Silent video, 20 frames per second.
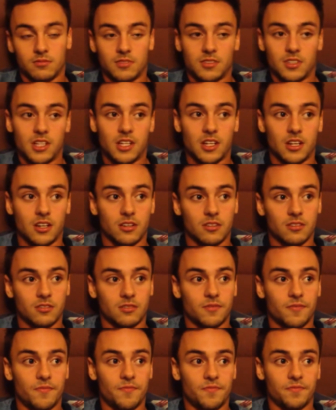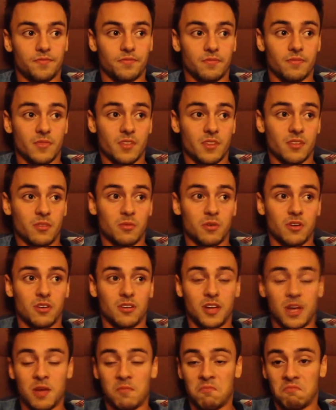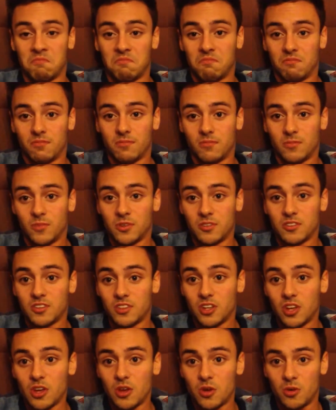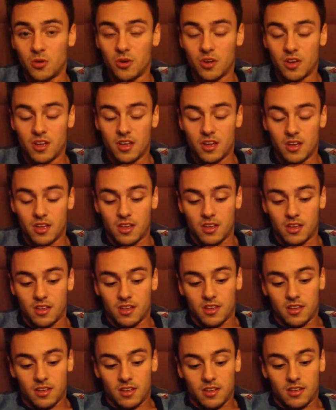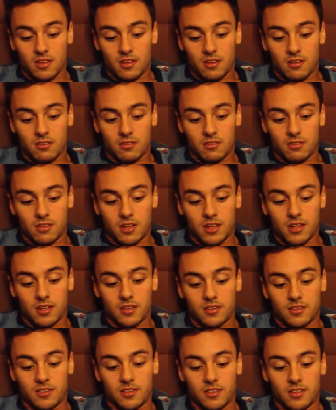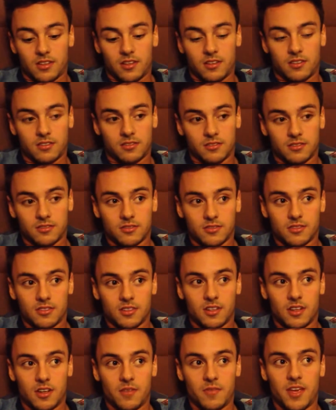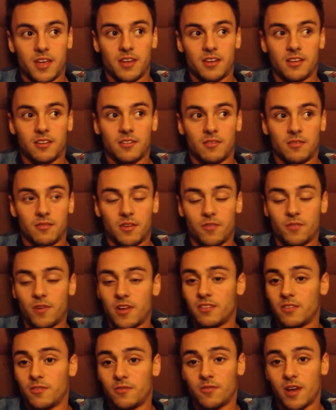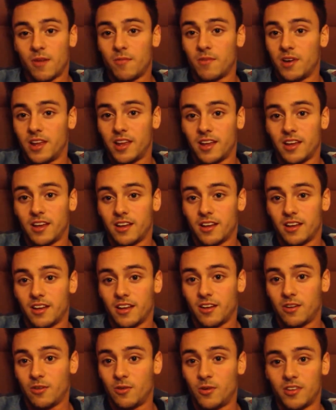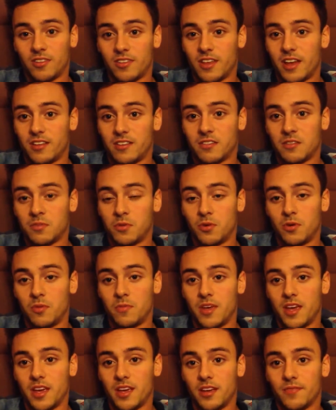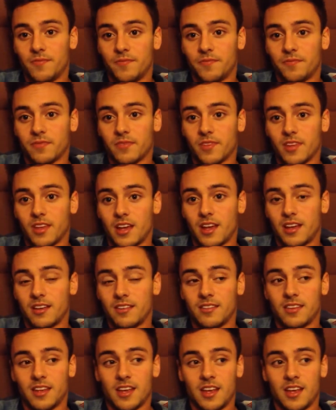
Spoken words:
you know that's what I want to do. And I mean, my friends and family are always there to support me, and